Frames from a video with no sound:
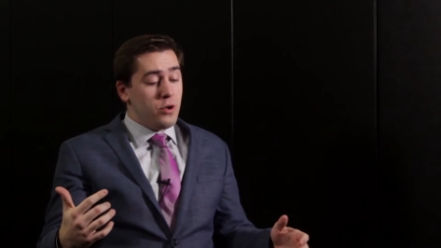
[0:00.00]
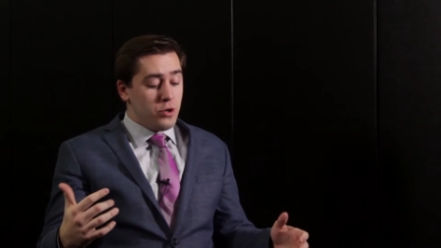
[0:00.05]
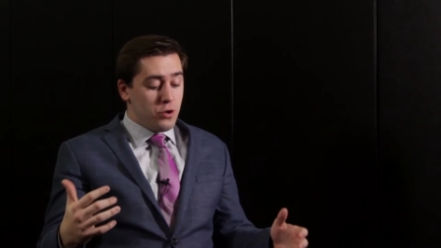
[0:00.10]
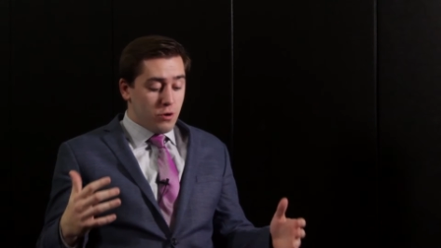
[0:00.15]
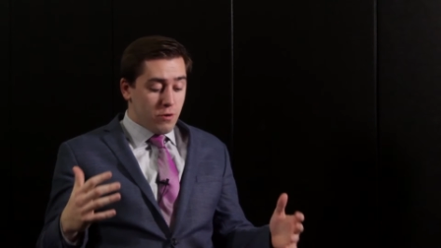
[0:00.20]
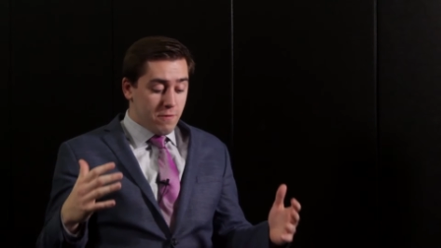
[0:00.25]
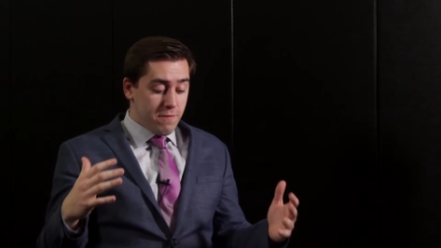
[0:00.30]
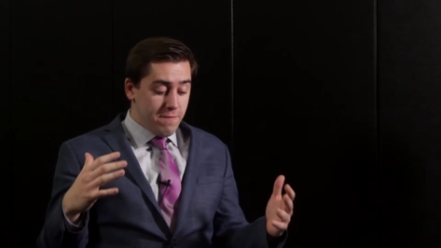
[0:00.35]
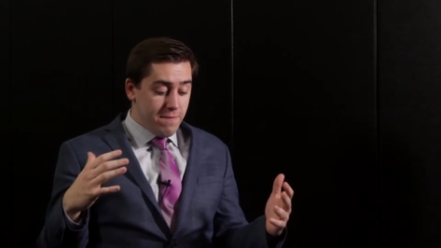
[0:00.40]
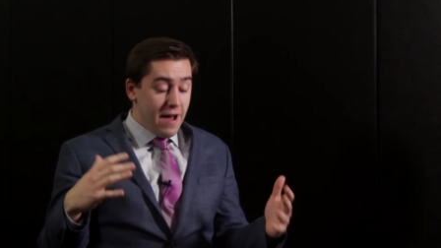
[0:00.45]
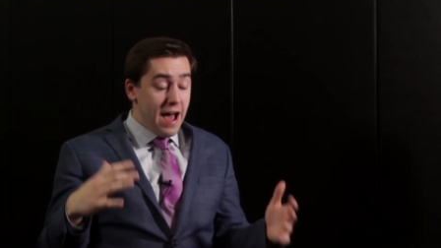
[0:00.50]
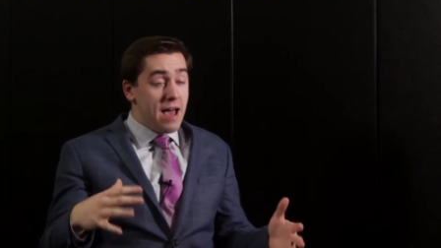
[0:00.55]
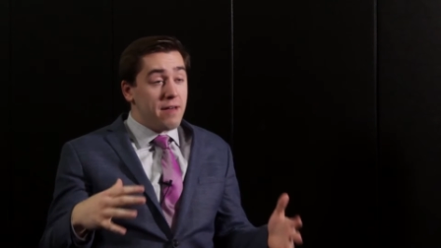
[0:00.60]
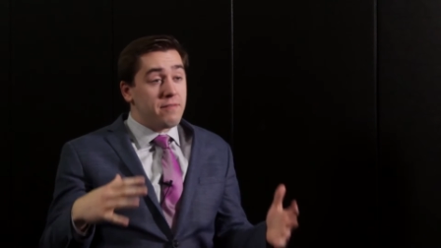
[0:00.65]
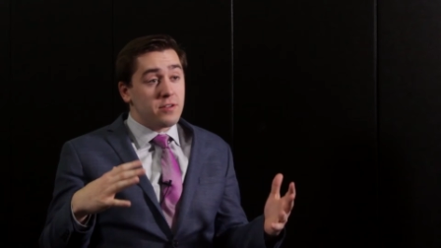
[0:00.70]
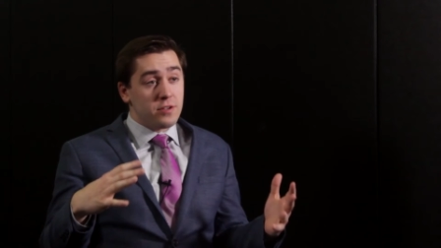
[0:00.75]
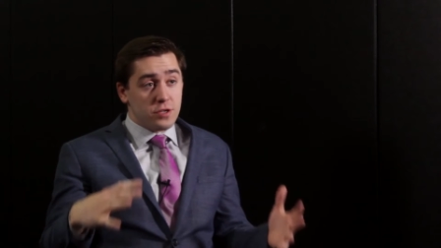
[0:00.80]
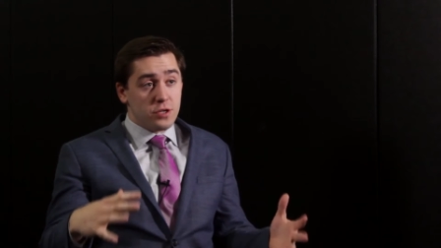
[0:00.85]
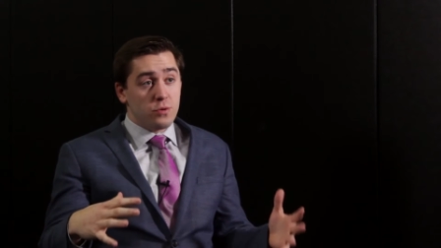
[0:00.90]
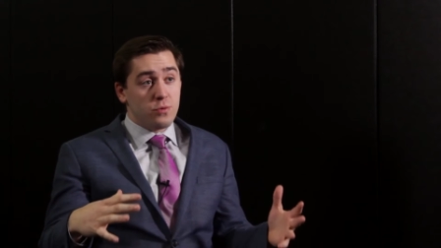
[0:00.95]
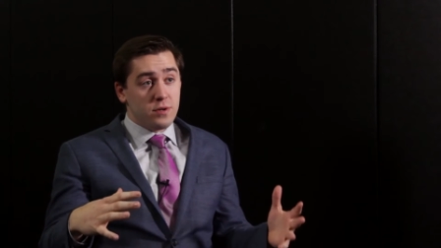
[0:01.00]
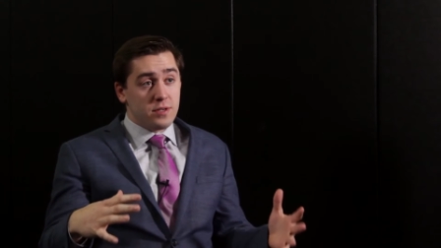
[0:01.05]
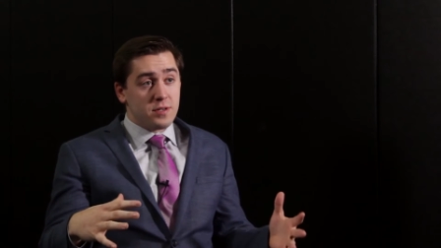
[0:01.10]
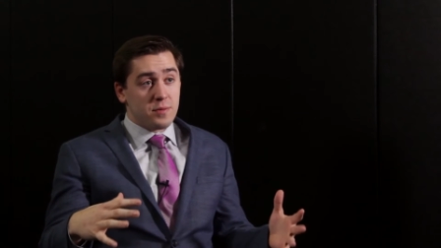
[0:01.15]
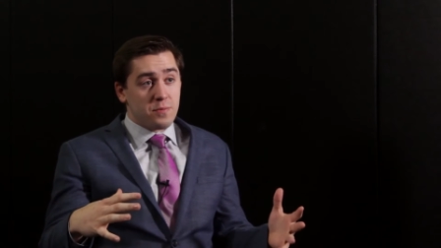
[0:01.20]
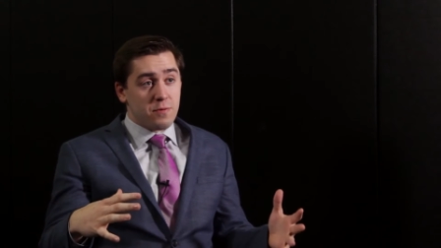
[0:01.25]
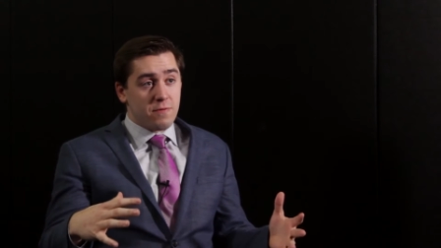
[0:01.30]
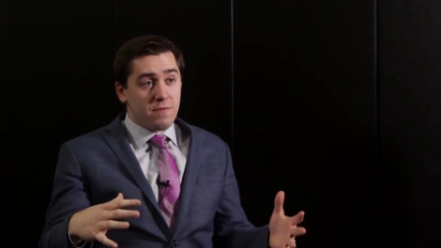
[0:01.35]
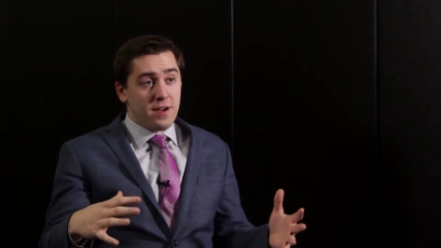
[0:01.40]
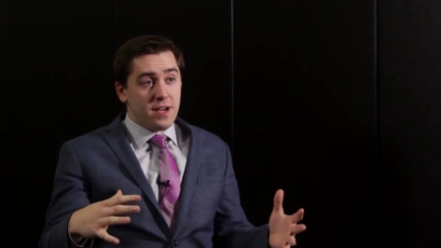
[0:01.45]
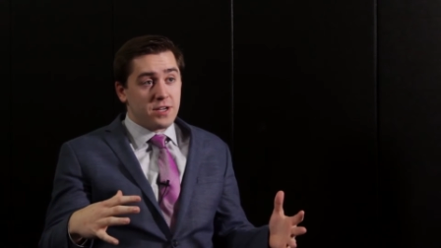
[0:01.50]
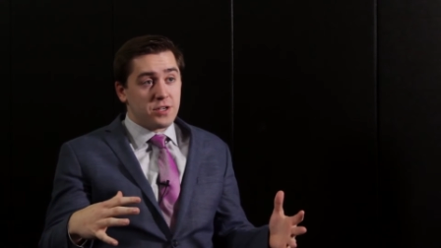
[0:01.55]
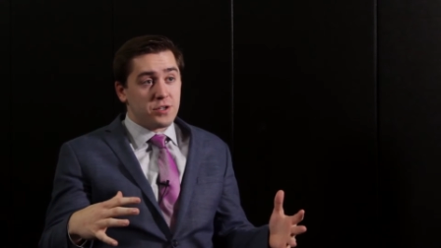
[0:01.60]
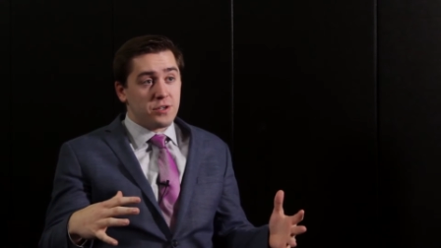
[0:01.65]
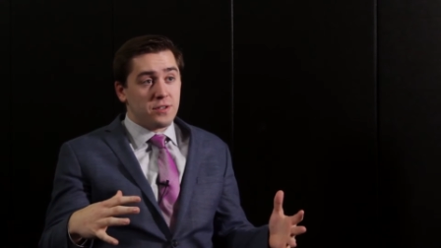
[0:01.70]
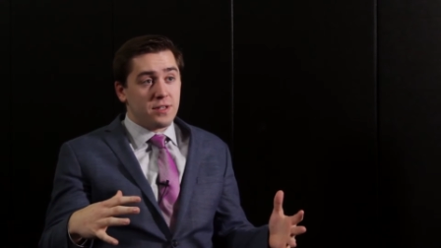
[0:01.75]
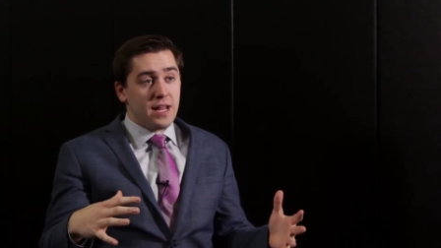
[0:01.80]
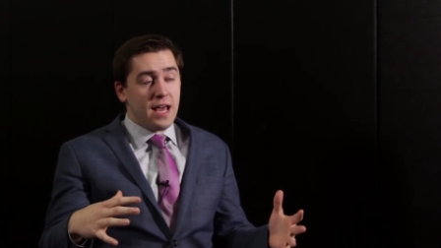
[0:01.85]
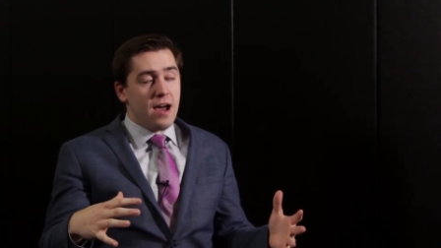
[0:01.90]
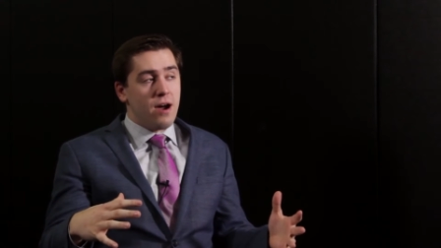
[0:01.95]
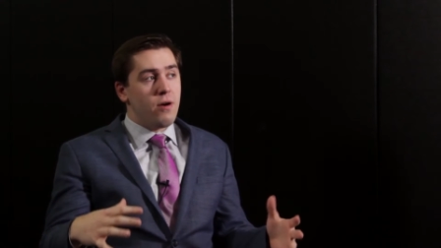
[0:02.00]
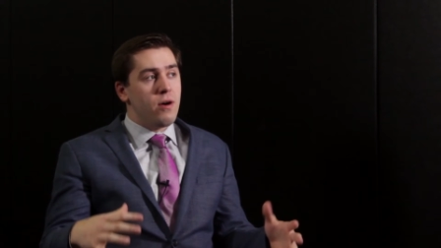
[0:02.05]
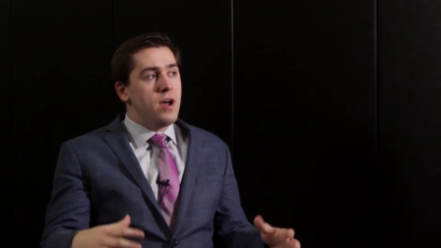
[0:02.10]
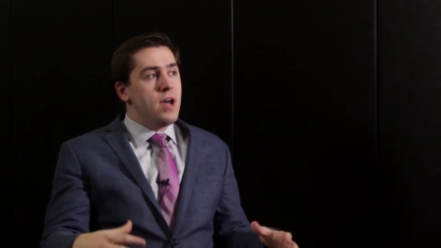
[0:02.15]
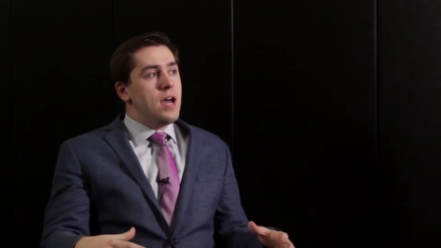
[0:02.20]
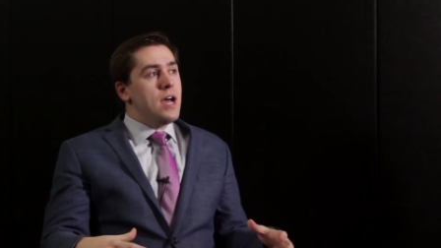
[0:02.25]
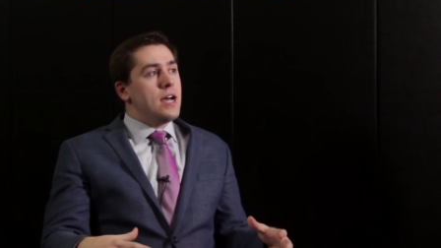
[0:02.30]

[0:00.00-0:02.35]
You're 5-2 as a professional now.